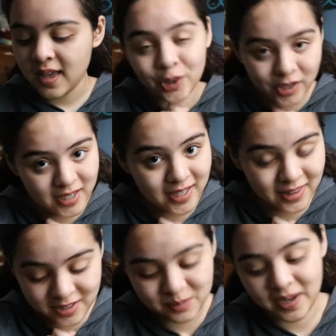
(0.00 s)
Look at
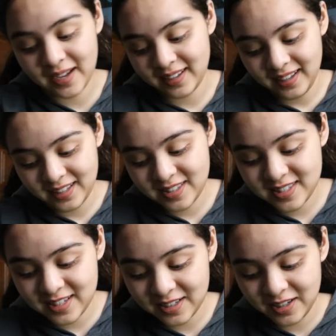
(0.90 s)
this bag, it's
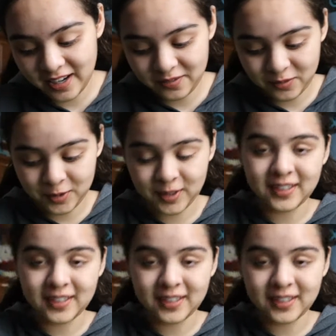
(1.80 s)
to die for.